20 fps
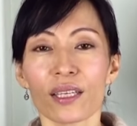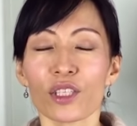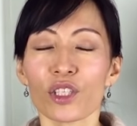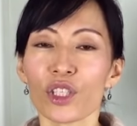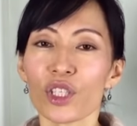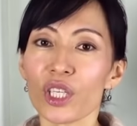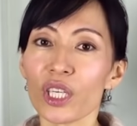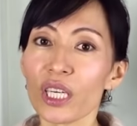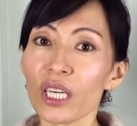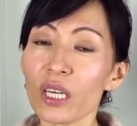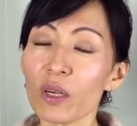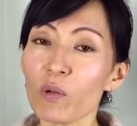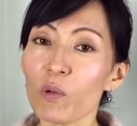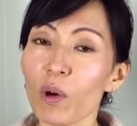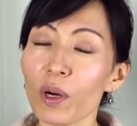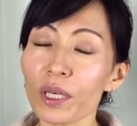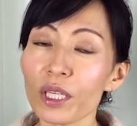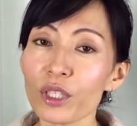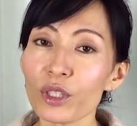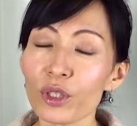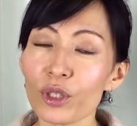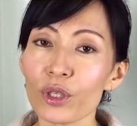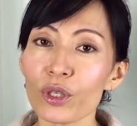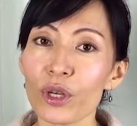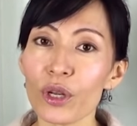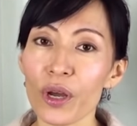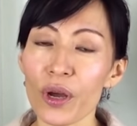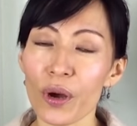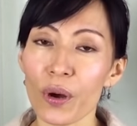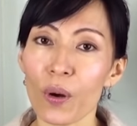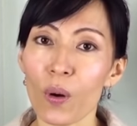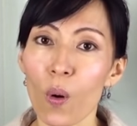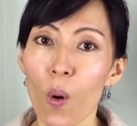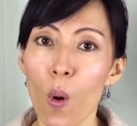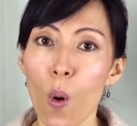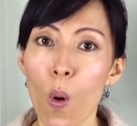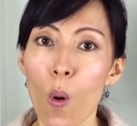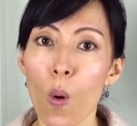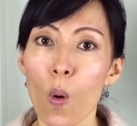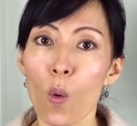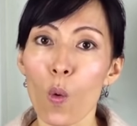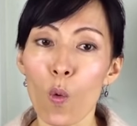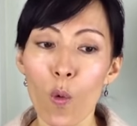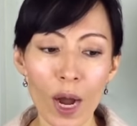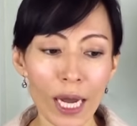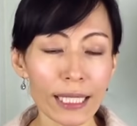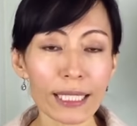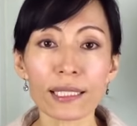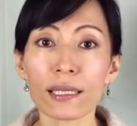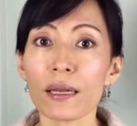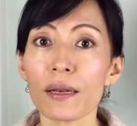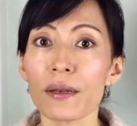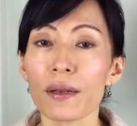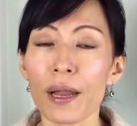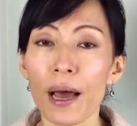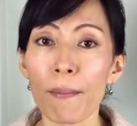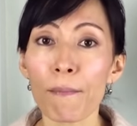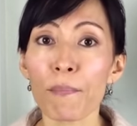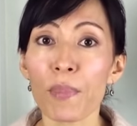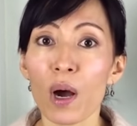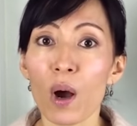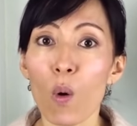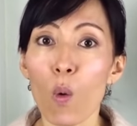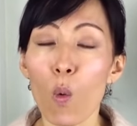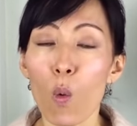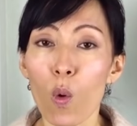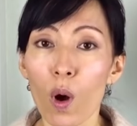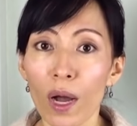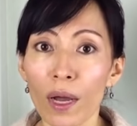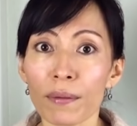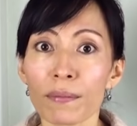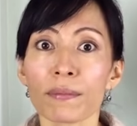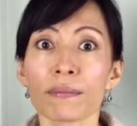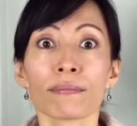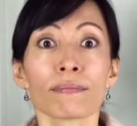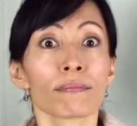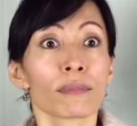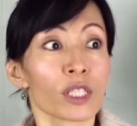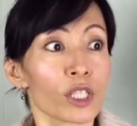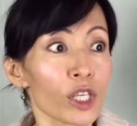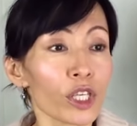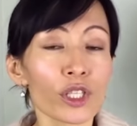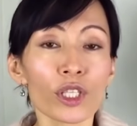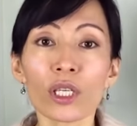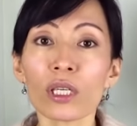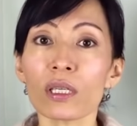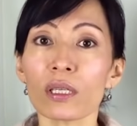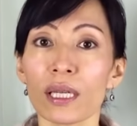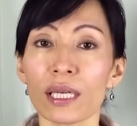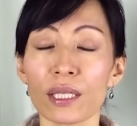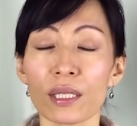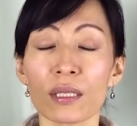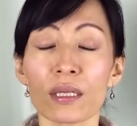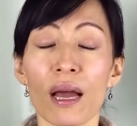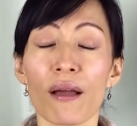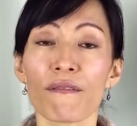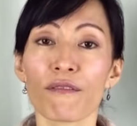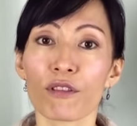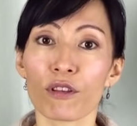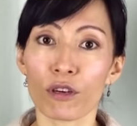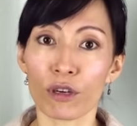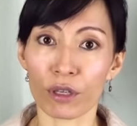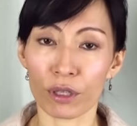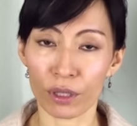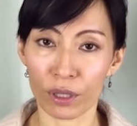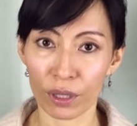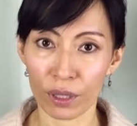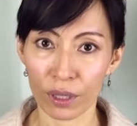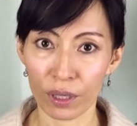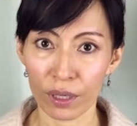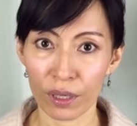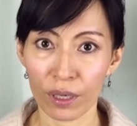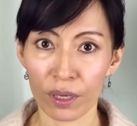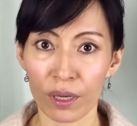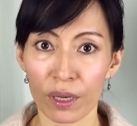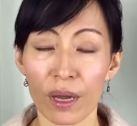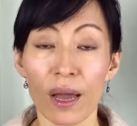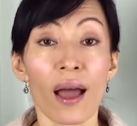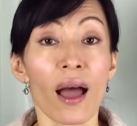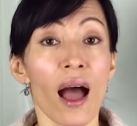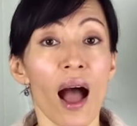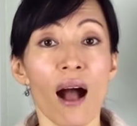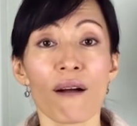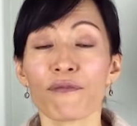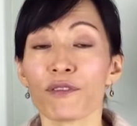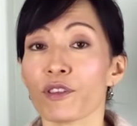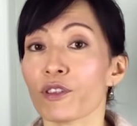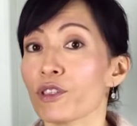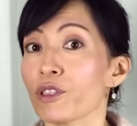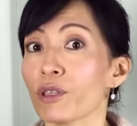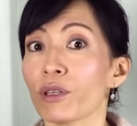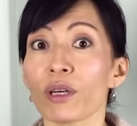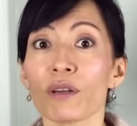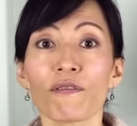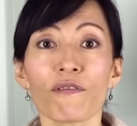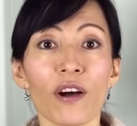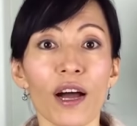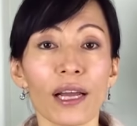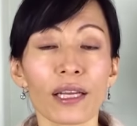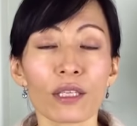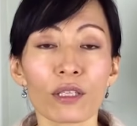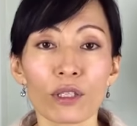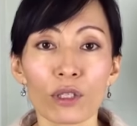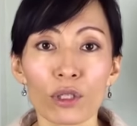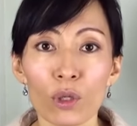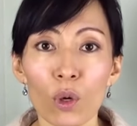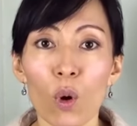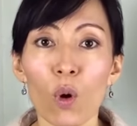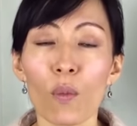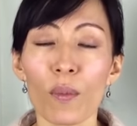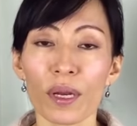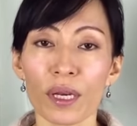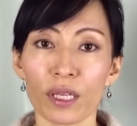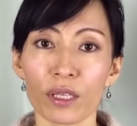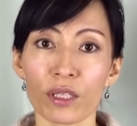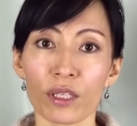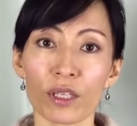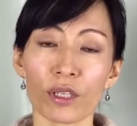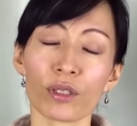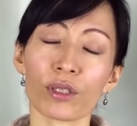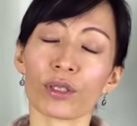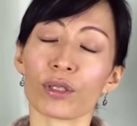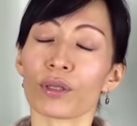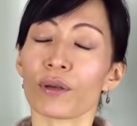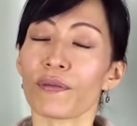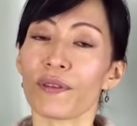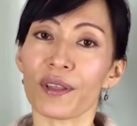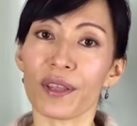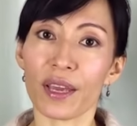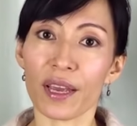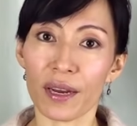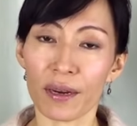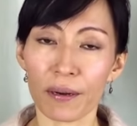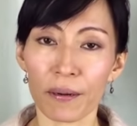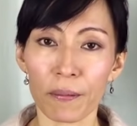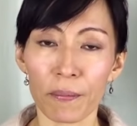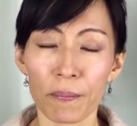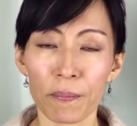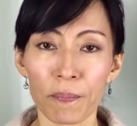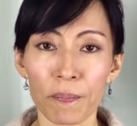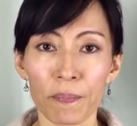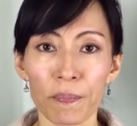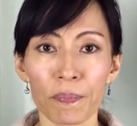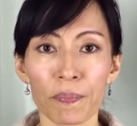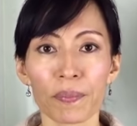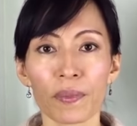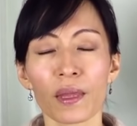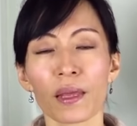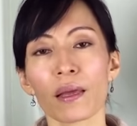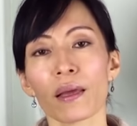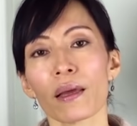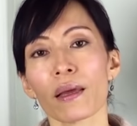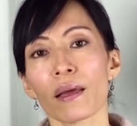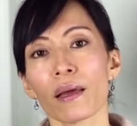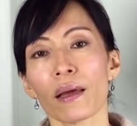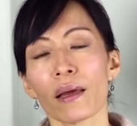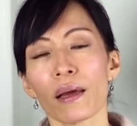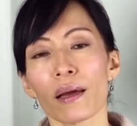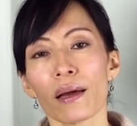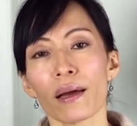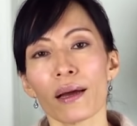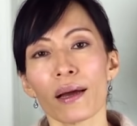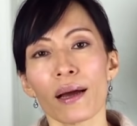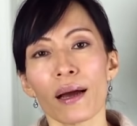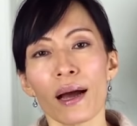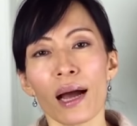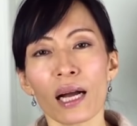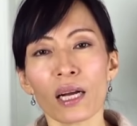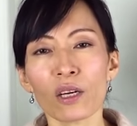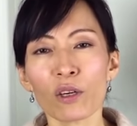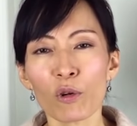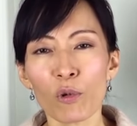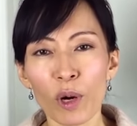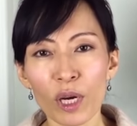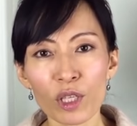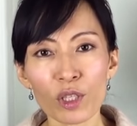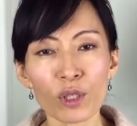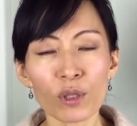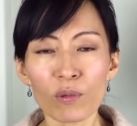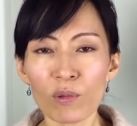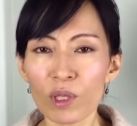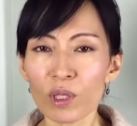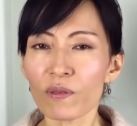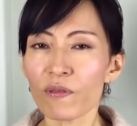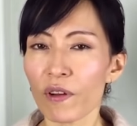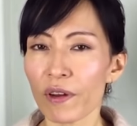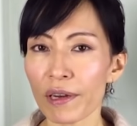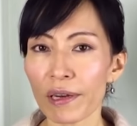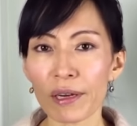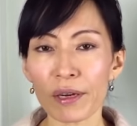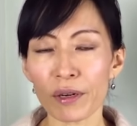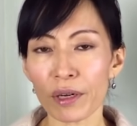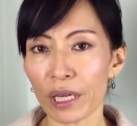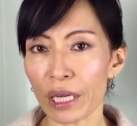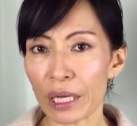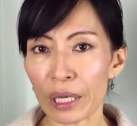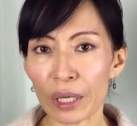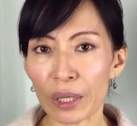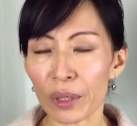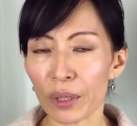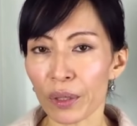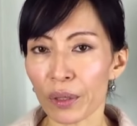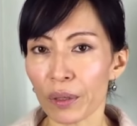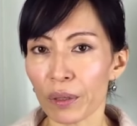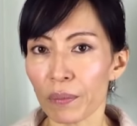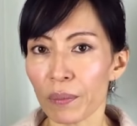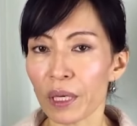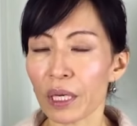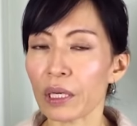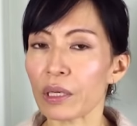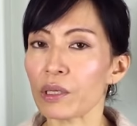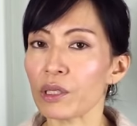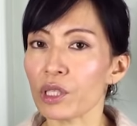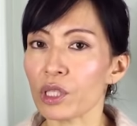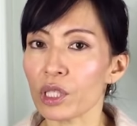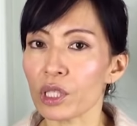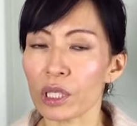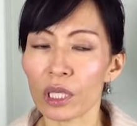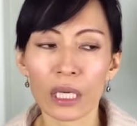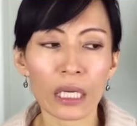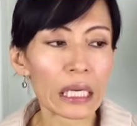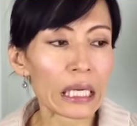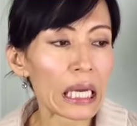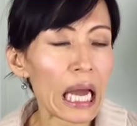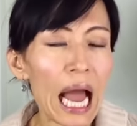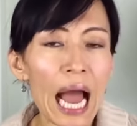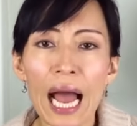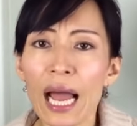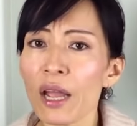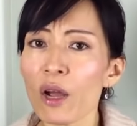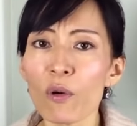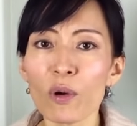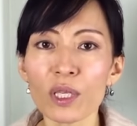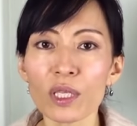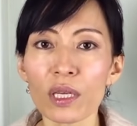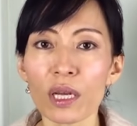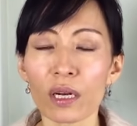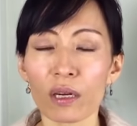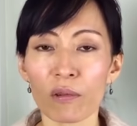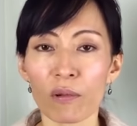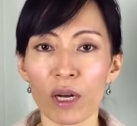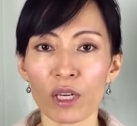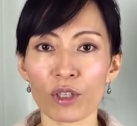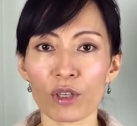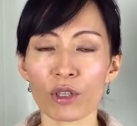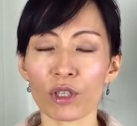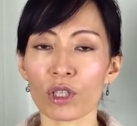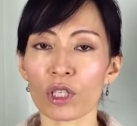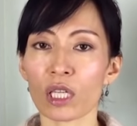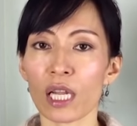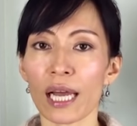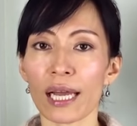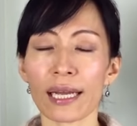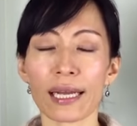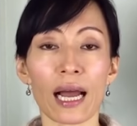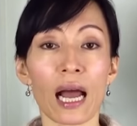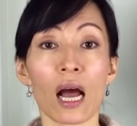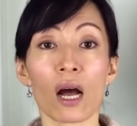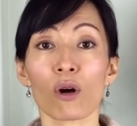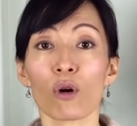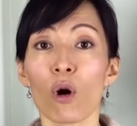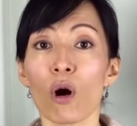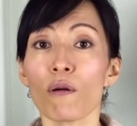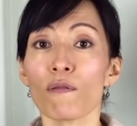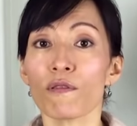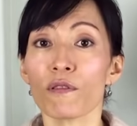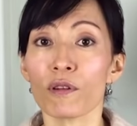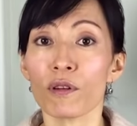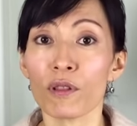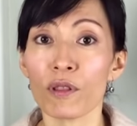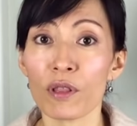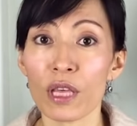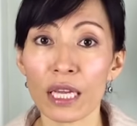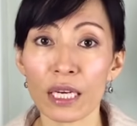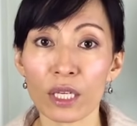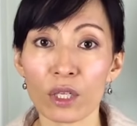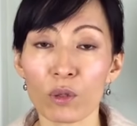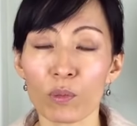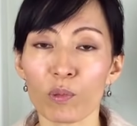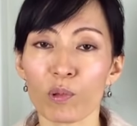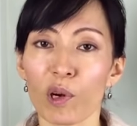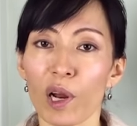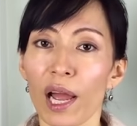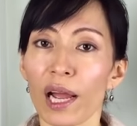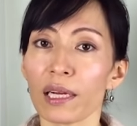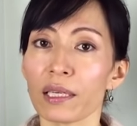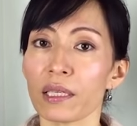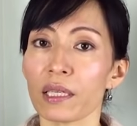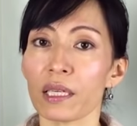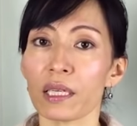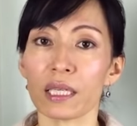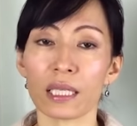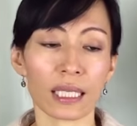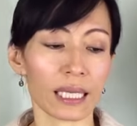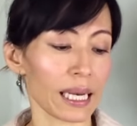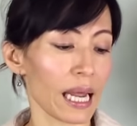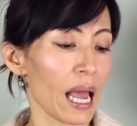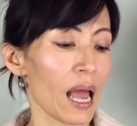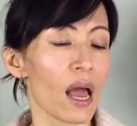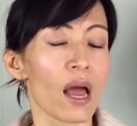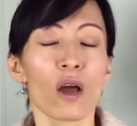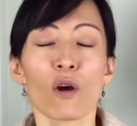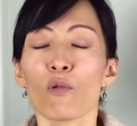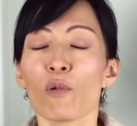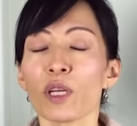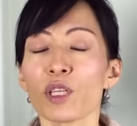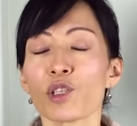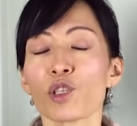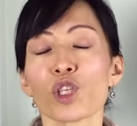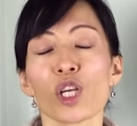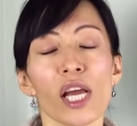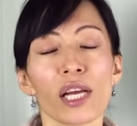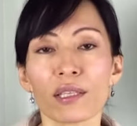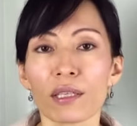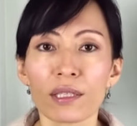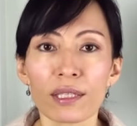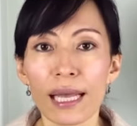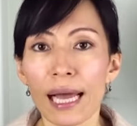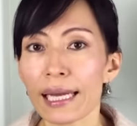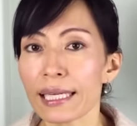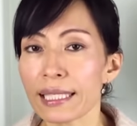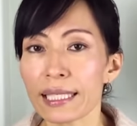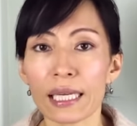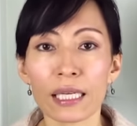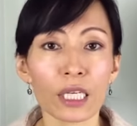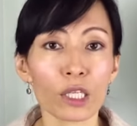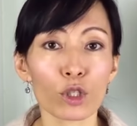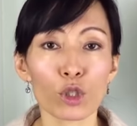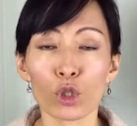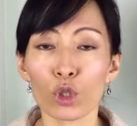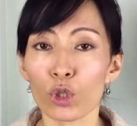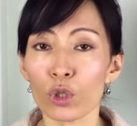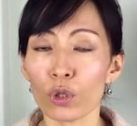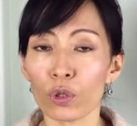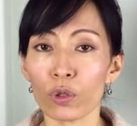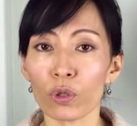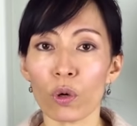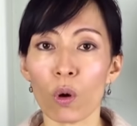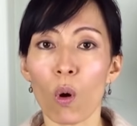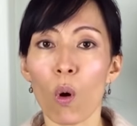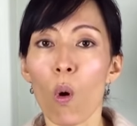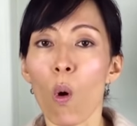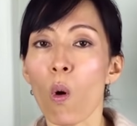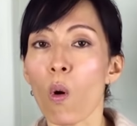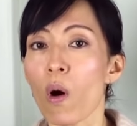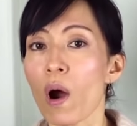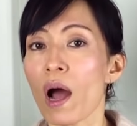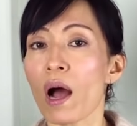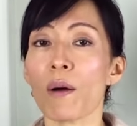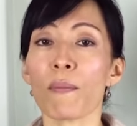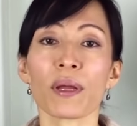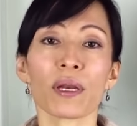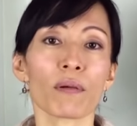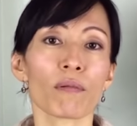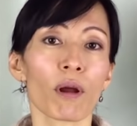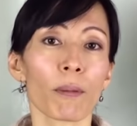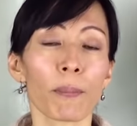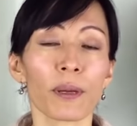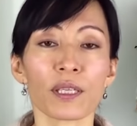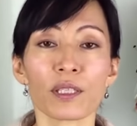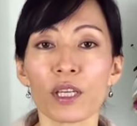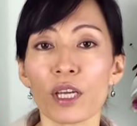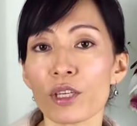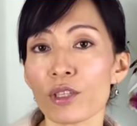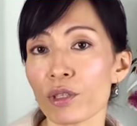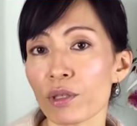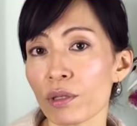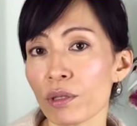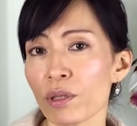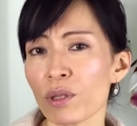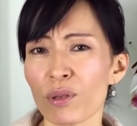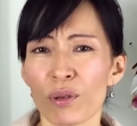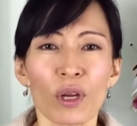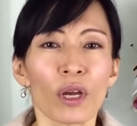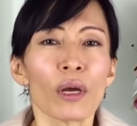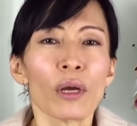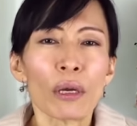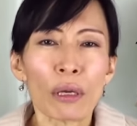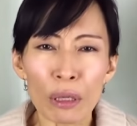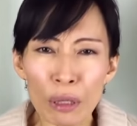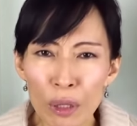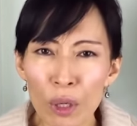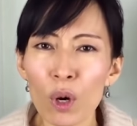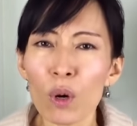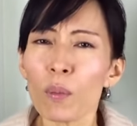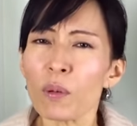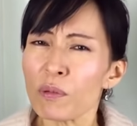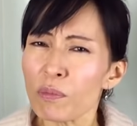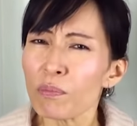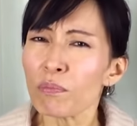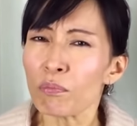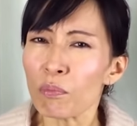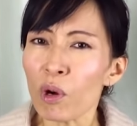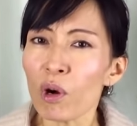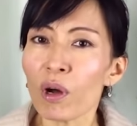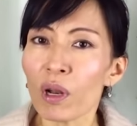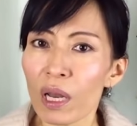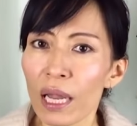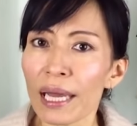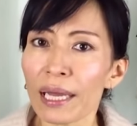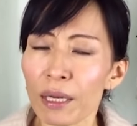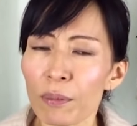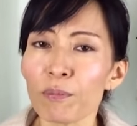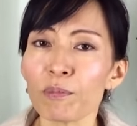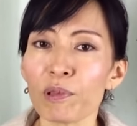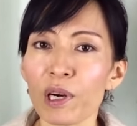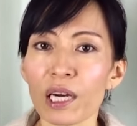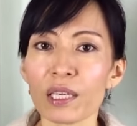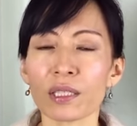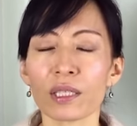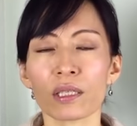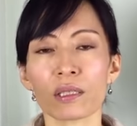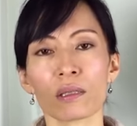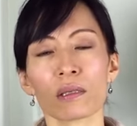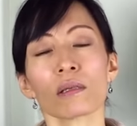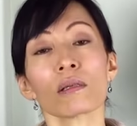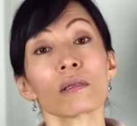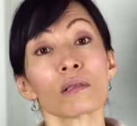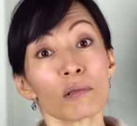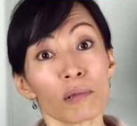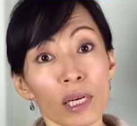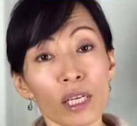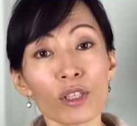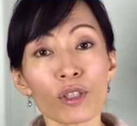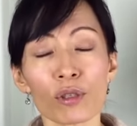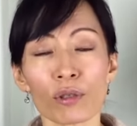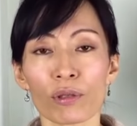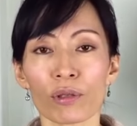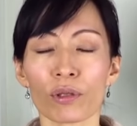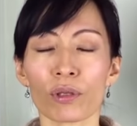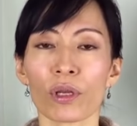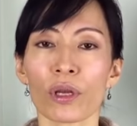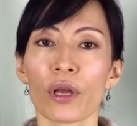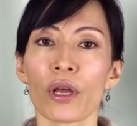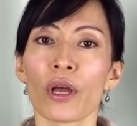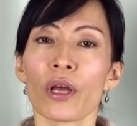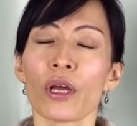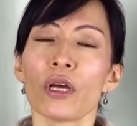She wanted to know, what's the number one teaching lesson I've learned after certifying so many teachers over there? Her question was very unique because I always get questions like how often they need to practice, and which exercise they need to do, or how many repetitions, you know, more like practical questions.